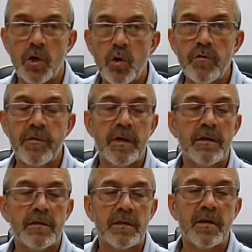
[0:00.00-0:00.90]

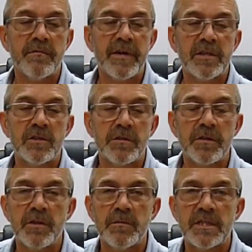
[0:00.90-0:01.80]
over the conventional
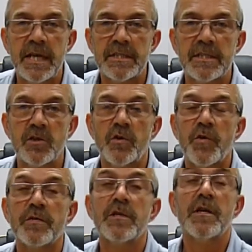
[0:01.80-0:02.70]
thermostatic
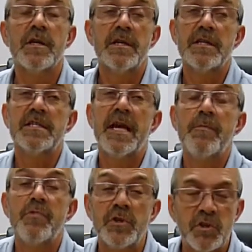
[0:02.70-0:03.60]
or
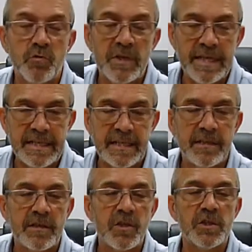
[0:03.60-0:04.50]
temperature related
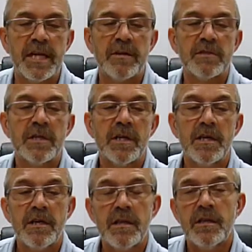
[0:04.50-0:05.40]
cutout
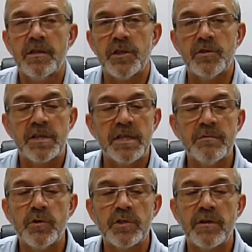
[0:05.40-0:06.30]
that you see in
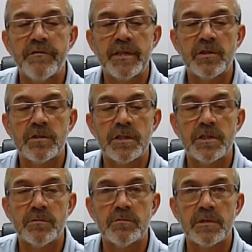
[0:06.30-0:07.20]
most conventional
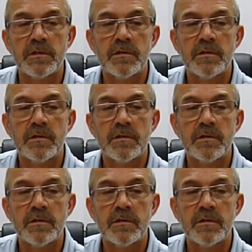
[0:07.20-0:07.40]
systems.